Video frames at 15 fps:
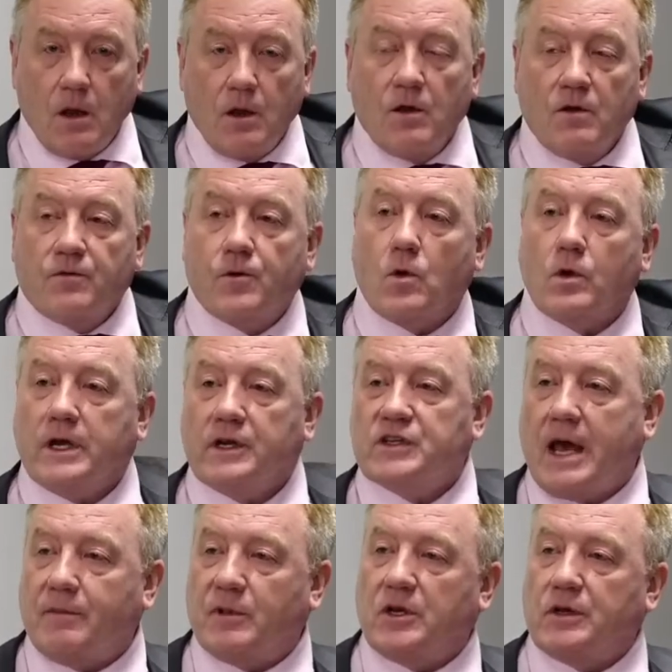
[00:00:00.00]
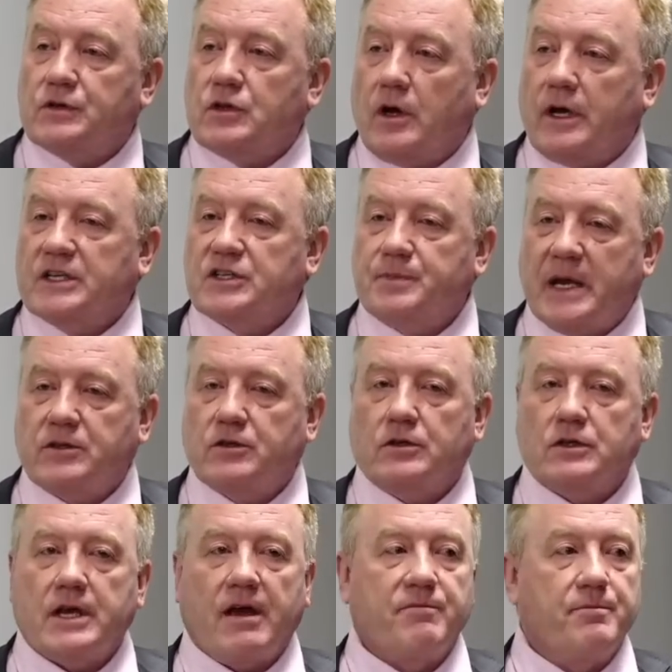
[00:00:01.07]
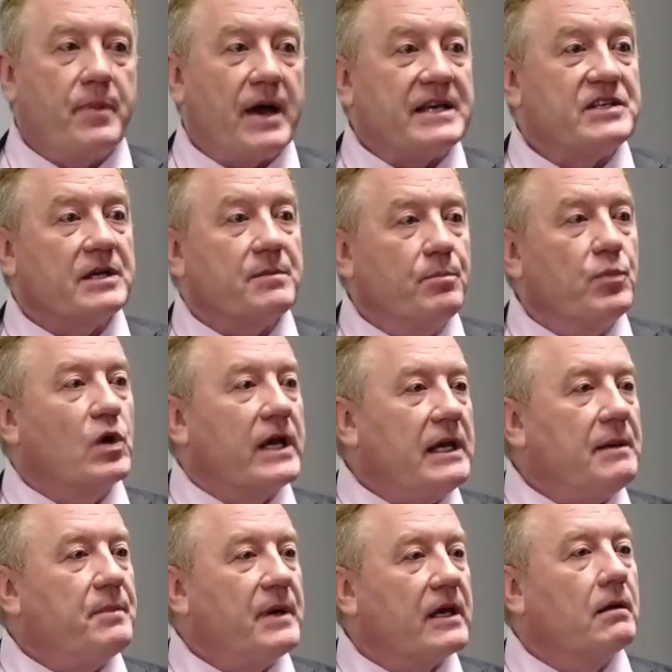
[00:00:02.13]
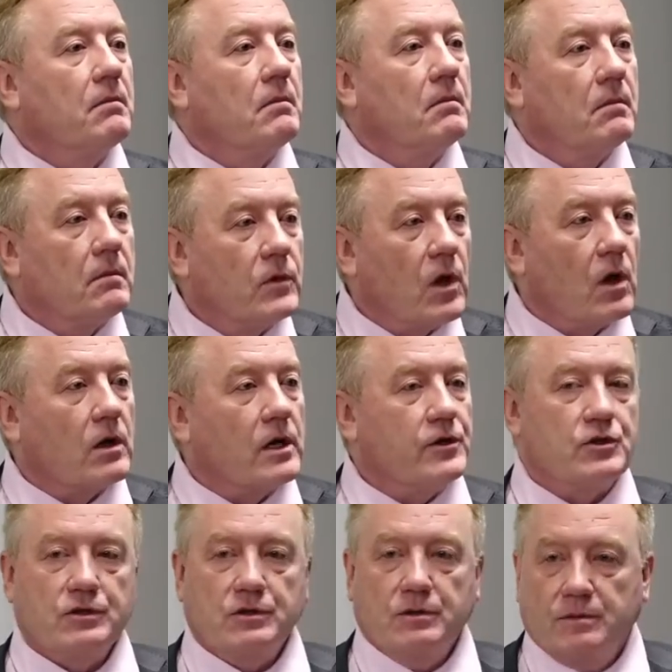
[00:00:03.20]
Fraud examiners are expected to have basic bookkeeping knowledge.